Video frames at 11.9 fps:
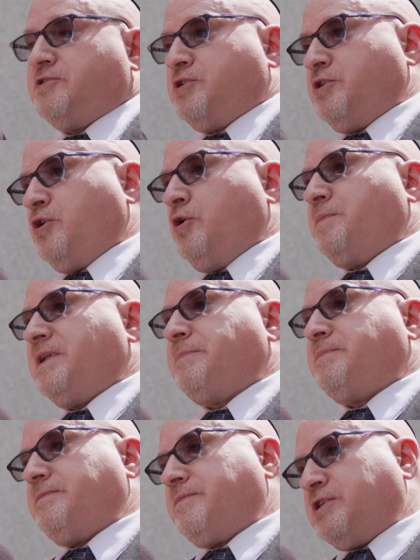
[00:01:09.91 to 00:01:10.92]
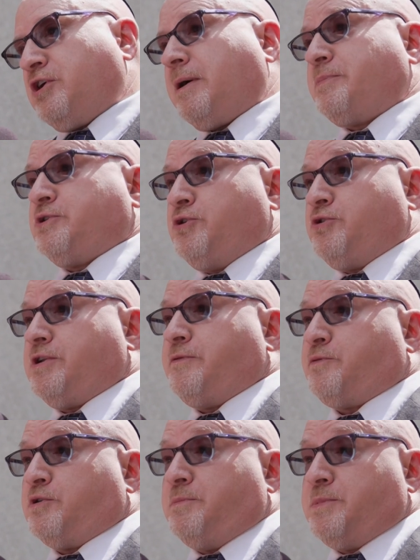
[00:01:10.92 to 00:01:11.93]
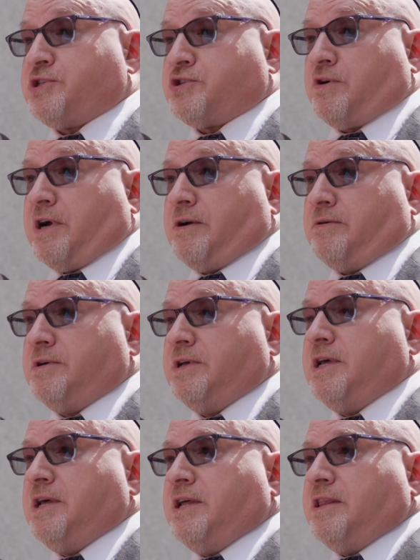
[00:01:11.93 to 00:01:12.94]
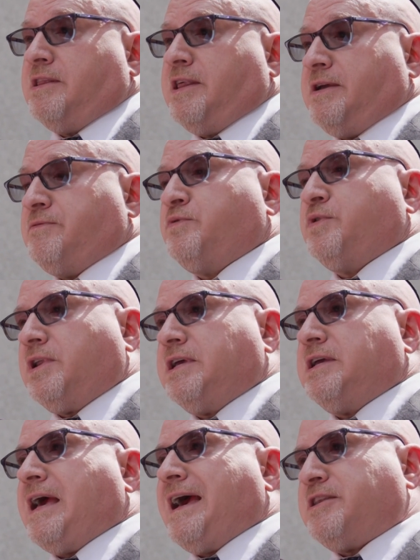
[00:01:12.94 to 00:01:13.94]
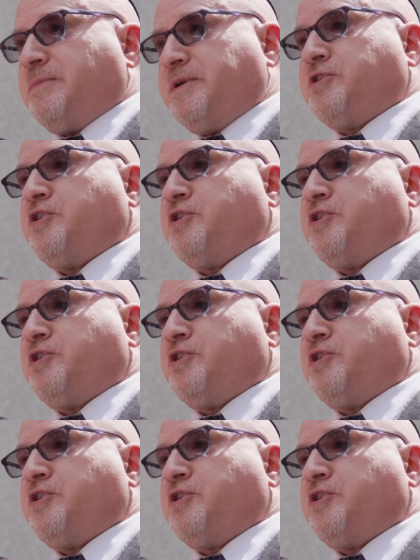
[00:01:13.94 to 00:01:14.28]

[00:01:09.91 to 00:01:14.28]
to open up the opportunity for a mistrial, they really had to be